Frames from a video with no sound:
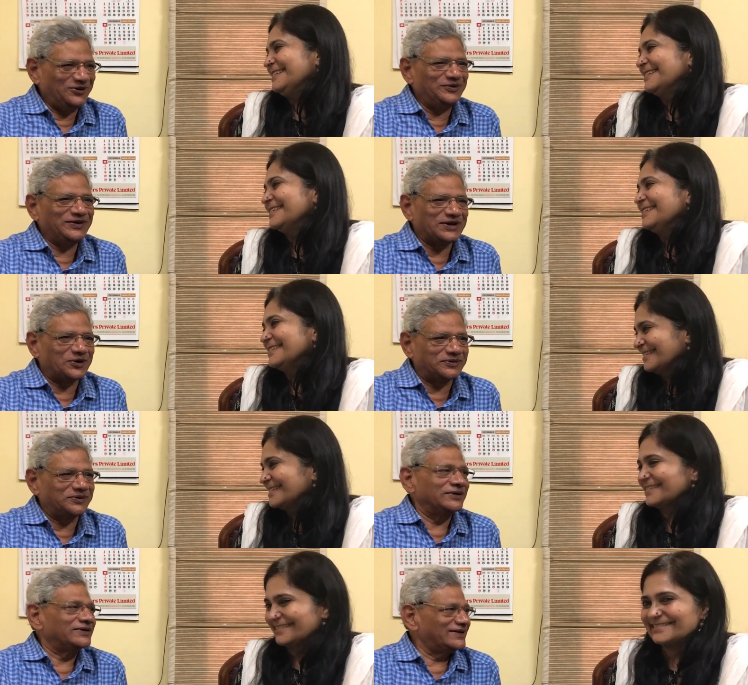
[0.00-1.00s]
Speaker 1: always
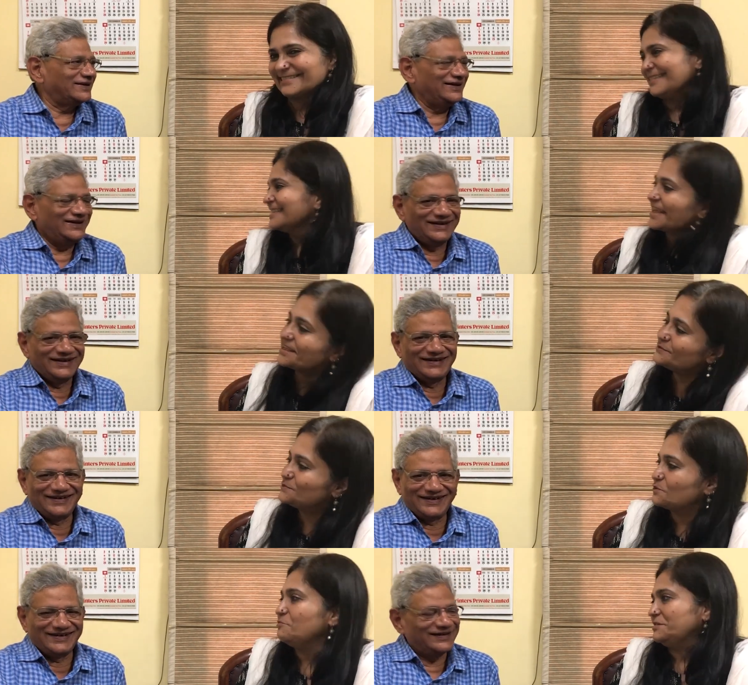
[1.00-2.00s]
optimistic.
Speaker 2: Thank you
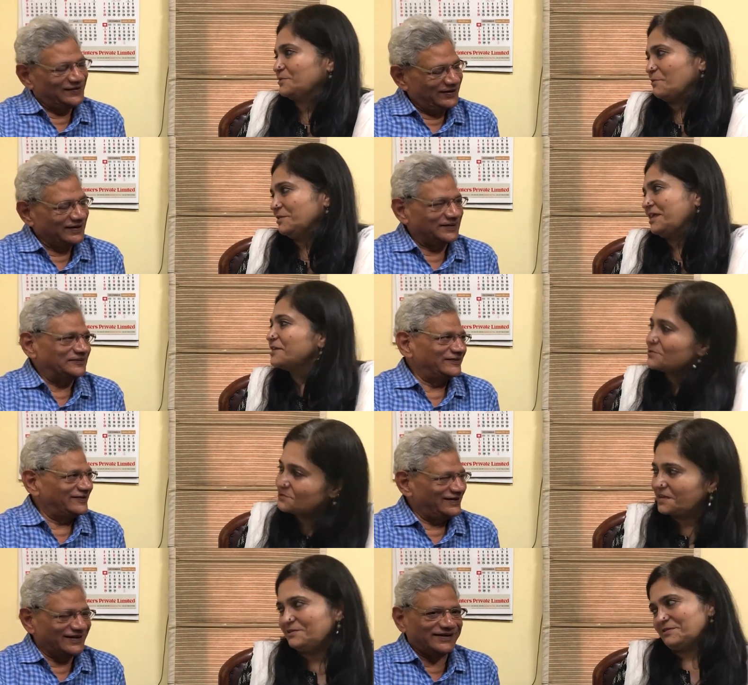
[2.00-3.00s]
so much. Thank you
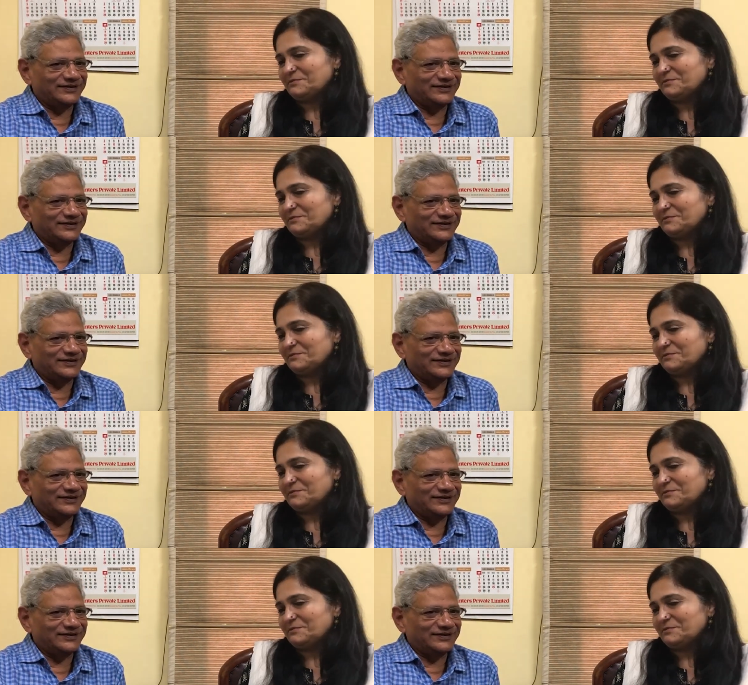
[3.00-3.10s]
very